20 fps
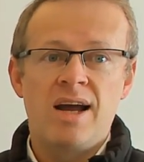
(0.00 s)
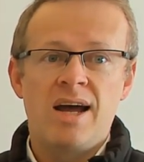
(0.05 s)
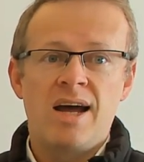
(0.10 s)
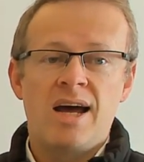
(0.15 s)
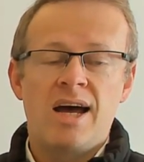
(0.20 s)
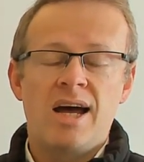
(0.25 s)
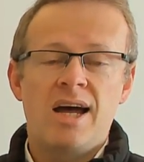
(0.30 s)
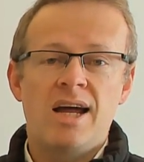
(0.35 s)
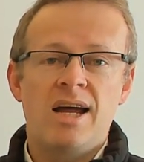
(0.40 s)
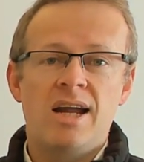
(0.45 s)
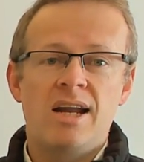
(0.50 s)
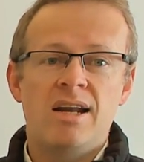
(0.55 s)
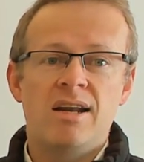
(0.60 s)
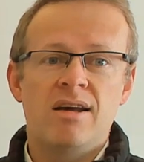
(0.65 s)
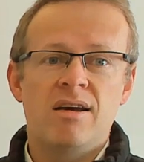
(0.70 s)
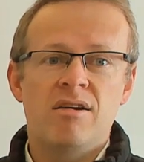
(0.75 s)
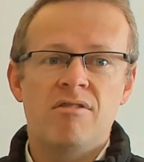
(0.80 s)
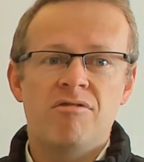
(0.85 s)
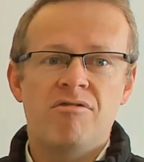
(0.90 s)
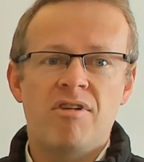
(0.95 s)

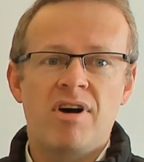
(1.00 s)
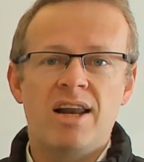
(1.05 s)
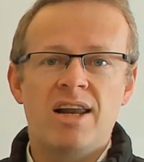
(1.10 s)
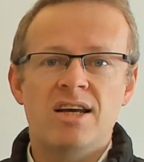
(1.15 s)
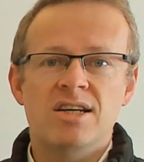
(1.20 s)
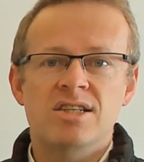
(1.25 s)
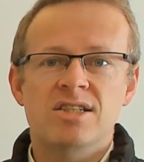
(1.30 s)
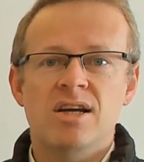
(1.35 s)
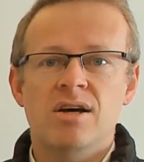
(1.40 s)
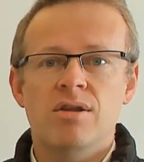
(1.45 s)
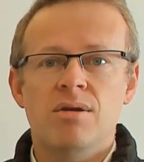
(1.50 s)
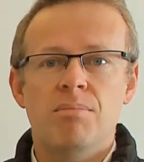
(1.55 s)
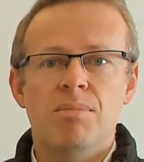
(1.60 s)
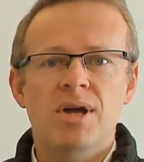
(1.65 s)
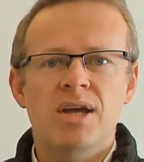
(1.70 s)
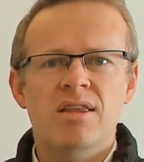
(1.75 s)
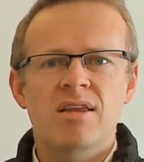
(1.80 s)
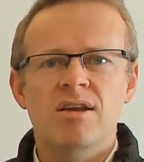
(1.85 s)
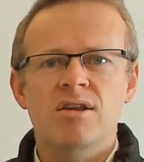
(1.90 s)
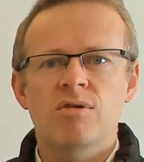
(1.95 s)
and failures. Now the big
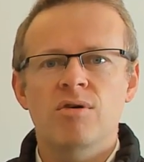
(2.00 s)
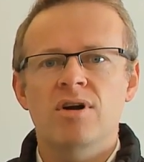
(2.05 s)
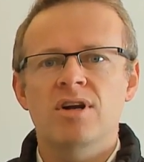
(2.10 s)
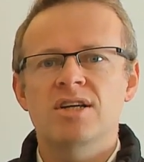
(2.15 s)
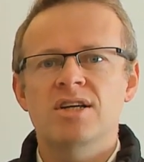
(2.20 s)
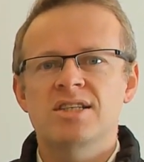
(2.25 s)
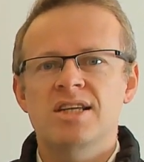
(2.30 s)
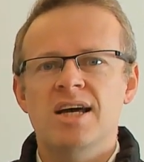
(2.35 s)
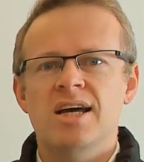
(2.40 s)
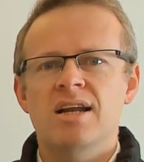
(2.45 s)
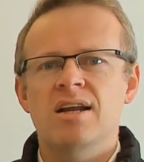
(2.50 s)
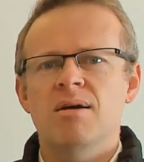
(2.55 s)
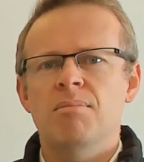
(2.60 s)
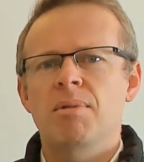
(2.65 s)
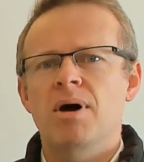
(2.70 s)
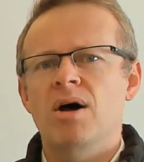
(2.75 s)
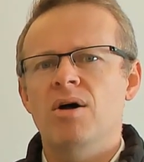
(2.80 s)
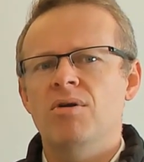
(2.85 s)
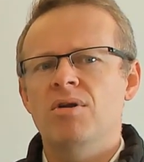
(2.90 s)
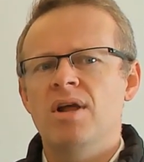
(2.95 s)
thing to understand
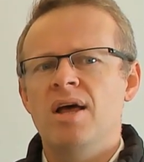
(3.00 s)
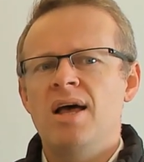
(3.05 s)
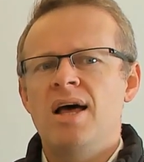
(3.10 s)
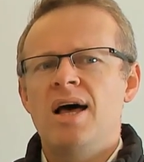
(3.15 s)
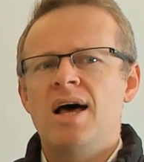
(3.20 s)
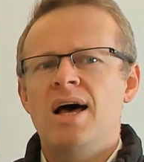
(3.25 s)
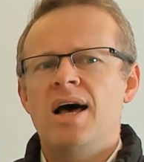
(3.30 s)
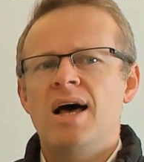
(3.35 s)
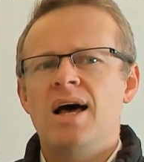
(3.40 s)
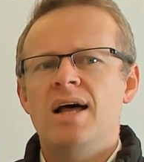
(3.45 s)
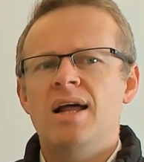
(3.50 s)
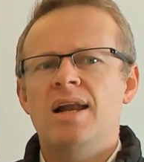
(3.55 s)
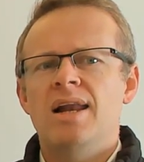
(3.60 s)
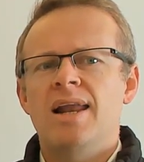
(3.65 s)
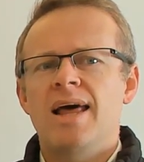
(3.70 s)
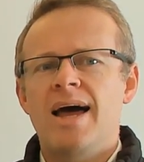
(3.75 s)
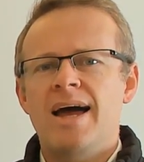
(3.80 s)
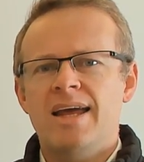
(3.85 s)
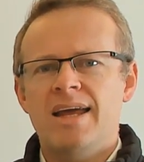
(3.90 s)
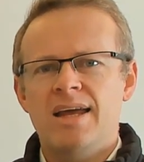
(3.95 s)
about
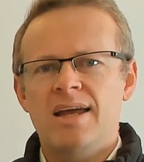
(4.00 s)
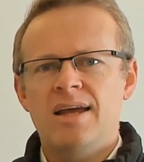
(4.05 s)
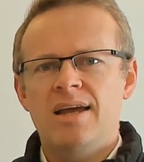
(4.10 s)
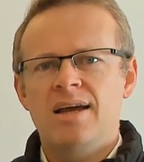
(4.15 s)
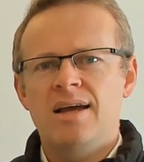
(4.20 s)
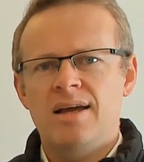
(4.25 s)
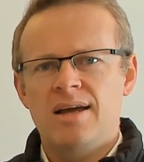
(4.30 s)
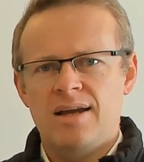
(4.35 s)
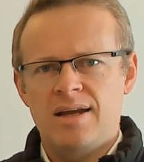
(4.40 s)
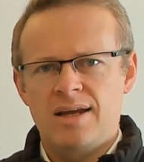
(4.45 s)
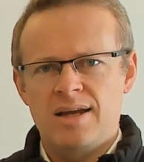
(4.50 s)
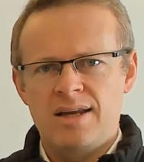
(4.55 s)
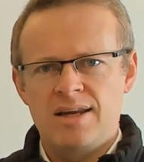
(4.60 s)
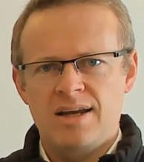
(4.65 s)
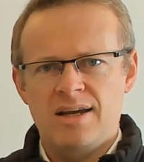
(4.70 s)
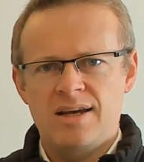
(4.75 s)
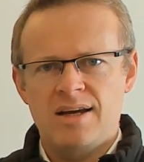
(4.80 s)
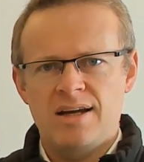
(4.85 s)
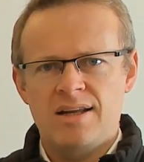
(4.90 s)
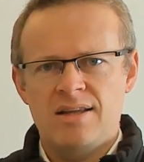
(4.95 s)
lagging
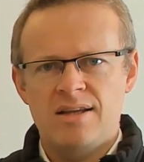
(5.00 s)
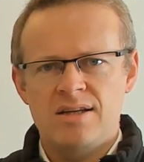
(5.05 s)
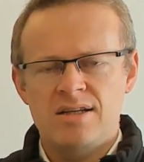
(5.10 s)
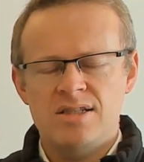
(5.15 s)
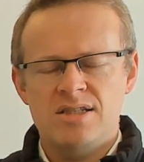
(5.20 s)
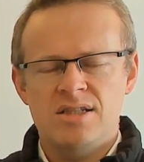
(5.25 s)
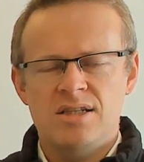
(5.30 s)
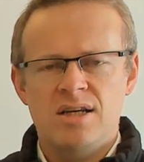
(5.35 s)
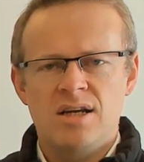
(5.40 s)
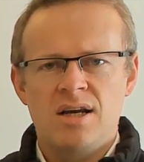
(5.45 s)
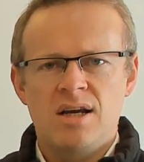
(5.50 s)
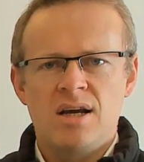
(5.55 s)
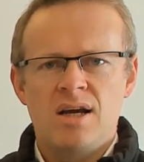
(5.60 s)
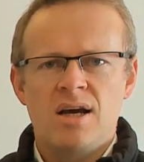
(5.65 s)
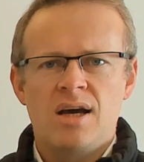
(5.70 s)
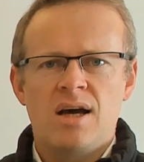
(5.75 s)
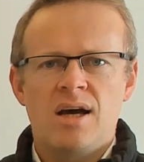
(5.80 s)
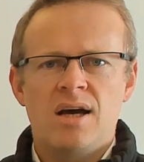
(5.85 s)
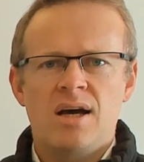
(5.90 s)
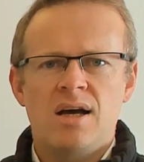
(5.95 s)
indicators,
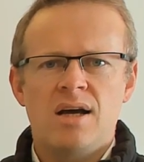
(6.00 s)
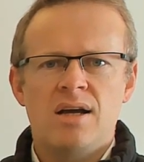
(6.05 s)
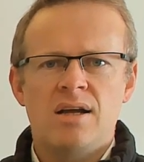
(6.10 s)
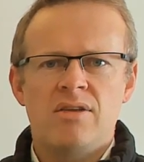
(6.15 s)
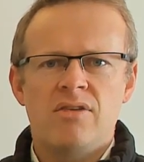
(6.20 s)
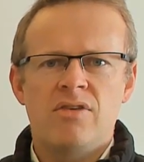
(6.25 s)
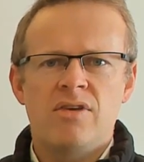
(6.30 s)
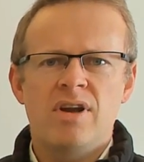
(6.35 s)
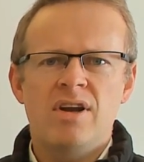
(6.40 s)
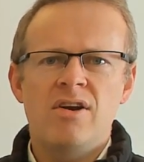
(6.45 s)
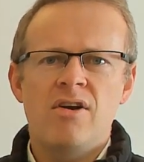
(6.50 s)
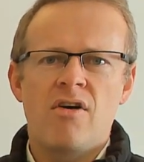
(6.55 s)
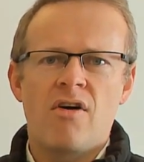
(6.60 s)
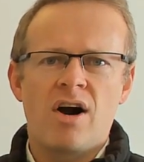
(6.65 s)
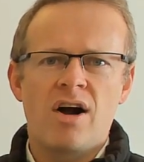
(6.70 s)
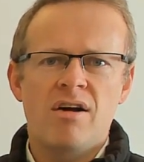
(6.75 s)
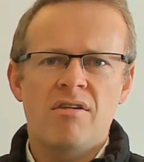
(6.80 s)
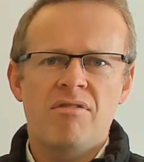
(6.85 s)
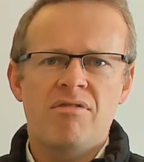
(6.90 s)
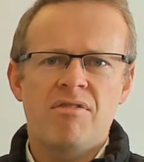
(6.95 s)
they're
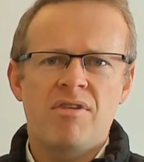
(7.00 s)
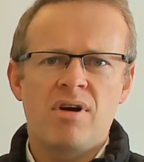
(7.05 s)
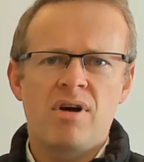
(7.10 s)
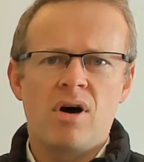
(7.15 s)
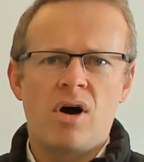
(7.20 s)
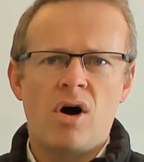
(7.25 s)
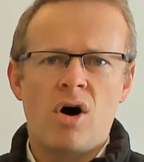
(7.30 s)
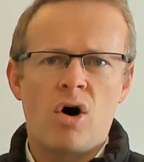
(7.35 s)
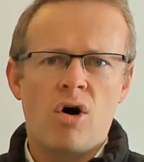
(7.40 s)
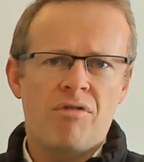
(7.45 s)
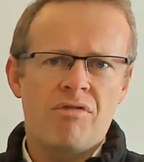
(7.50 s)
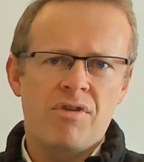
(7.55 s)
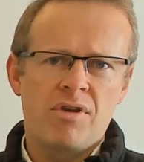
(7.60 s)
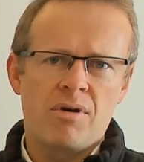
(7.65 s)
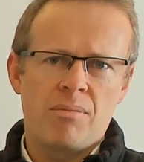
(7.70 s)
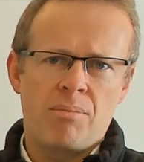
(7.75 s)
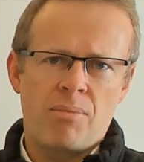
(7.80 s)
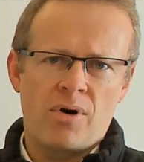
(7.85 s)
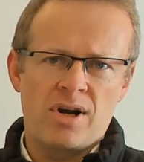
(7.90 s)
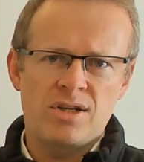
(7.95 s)
derived after
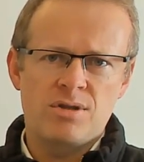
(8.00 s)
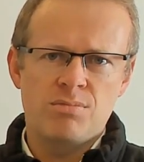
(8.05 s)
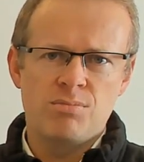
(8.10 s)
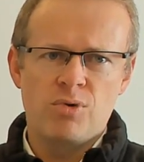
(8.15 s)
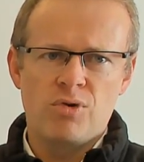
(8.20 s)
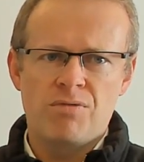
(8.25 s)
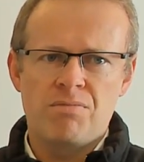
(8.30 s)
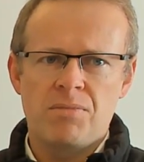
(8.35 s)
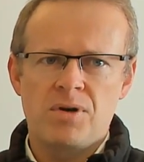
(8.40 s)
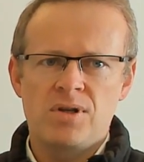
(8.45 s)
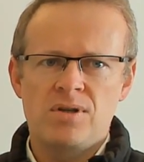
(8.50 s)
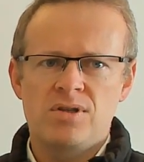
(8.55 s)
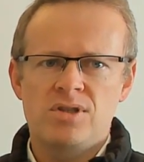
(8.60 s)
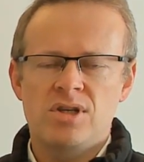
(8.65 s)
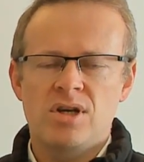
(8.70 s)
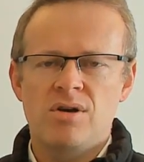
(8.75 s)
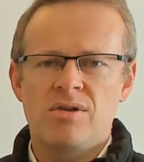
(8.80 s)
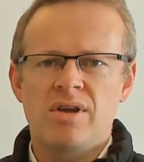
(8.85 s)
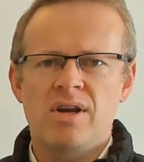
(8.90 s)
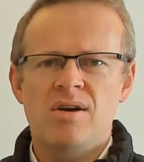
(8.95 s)
price movement.
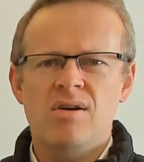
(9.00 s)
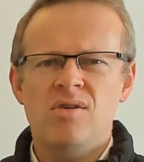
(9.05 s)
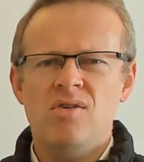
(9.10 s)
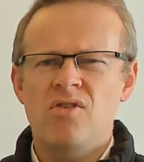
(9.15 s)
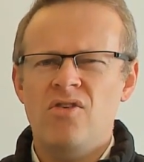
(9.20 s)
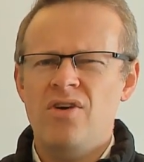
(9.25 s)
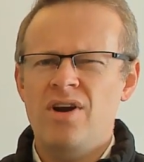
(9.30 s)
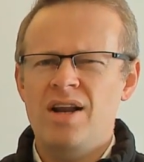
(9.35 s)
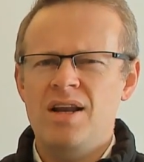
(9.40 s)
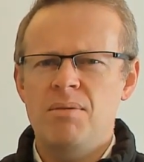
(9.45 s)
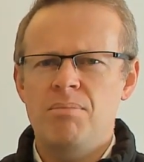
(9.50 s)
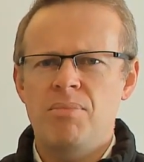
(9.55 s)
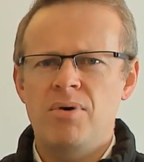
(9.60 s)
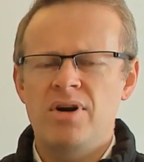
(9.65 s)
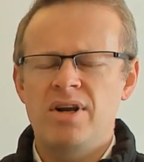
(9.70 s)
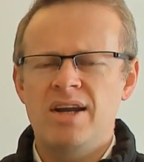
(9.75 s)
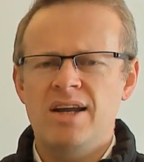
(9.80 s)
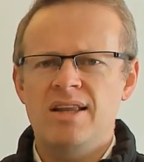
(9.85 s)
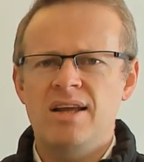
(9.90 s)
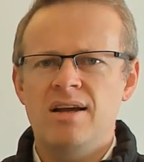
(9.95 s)
So they're not really
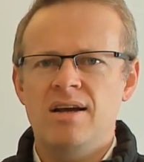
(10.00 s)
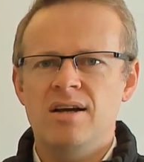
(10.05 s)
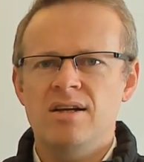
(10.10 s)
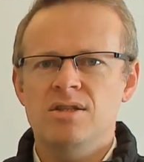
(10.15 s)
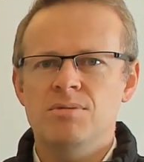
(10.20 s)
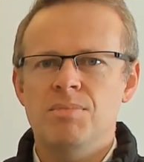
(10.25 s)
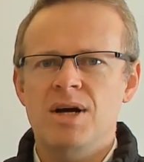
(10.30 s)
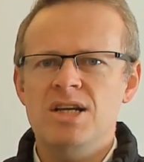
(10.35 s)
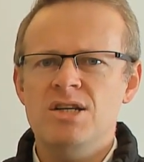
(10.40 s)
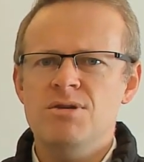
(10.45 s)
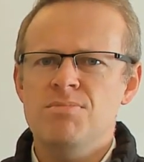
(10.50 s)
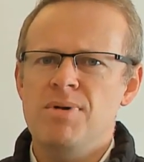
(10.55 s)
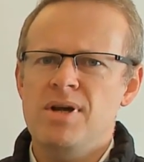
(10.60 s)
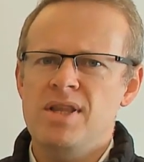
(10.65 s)
predicting us much, but